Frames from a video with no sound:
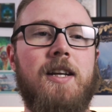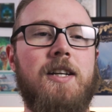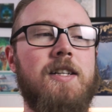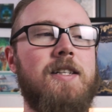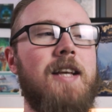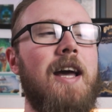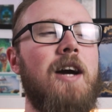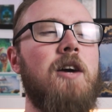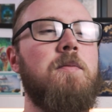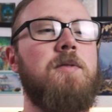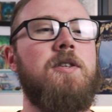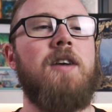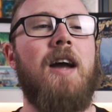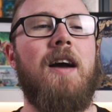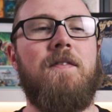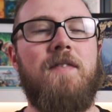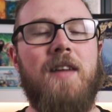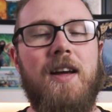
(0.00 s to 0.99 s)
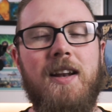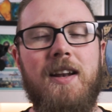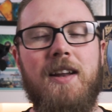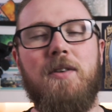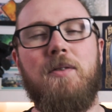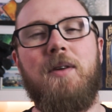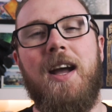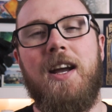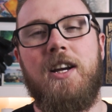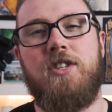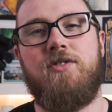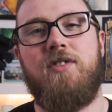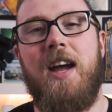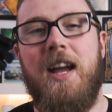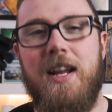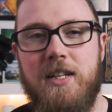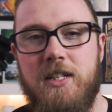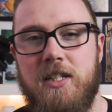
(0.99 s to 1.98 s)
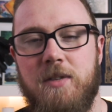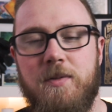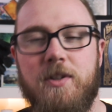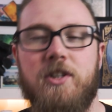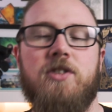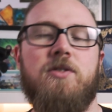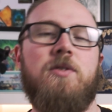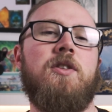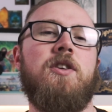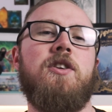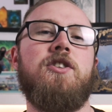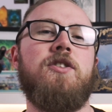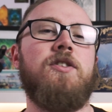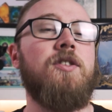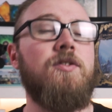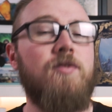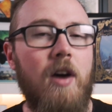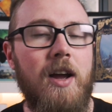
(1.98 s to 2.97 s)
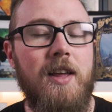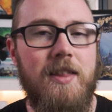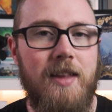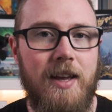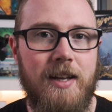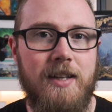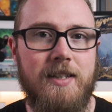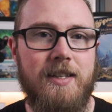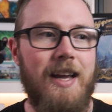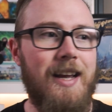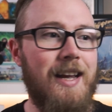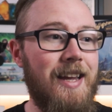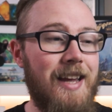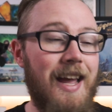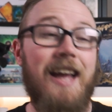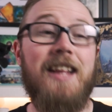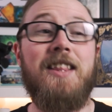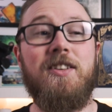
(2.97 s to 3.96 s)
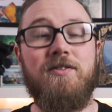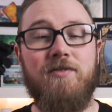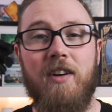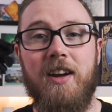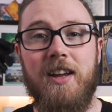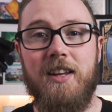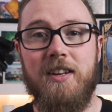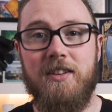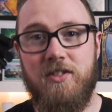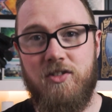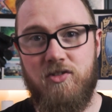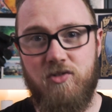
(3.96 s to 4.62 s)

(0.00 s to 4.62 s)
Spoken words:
it just helps you have that little extra edge to ensure that you're doing the right things and getting the right